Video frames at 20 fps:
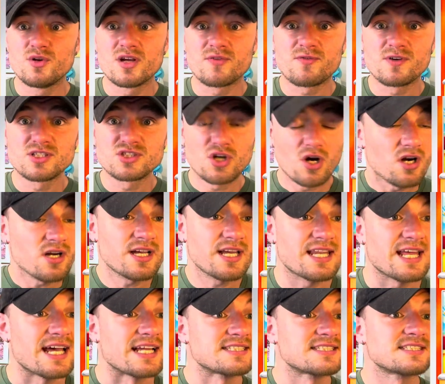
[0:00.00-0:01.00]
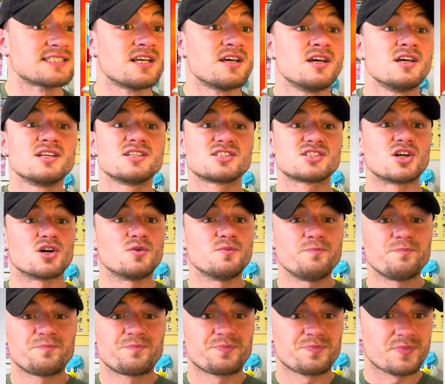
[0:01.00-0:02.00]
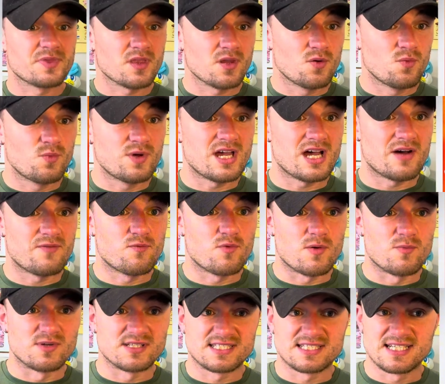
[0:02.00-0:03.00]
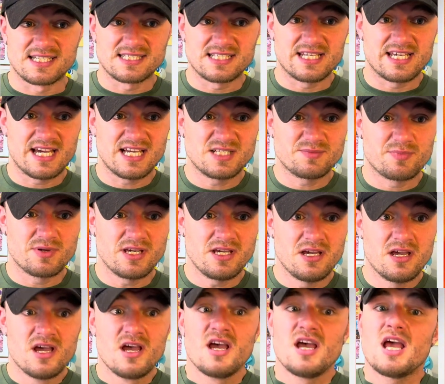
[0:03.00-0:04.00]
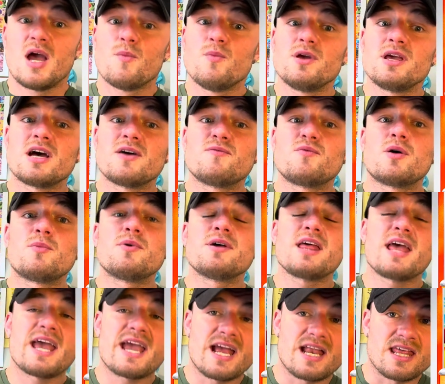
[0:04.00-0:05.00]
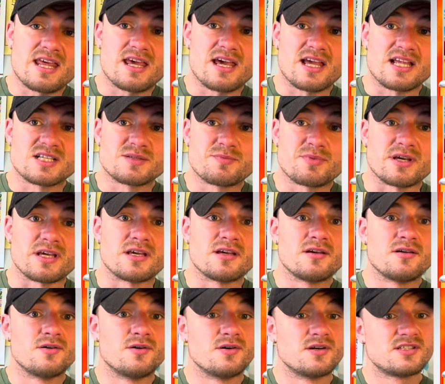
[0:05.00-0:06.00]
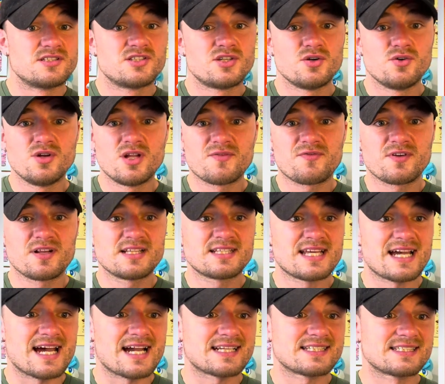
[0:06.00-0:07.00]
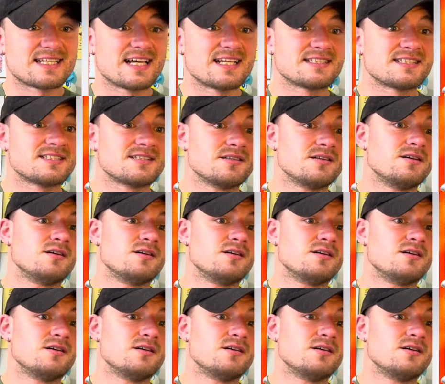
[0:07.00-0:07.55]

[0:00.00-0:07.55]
different Char Cadets. So we have one with 60 HP and we have one with 80 HP. Two different attack sets,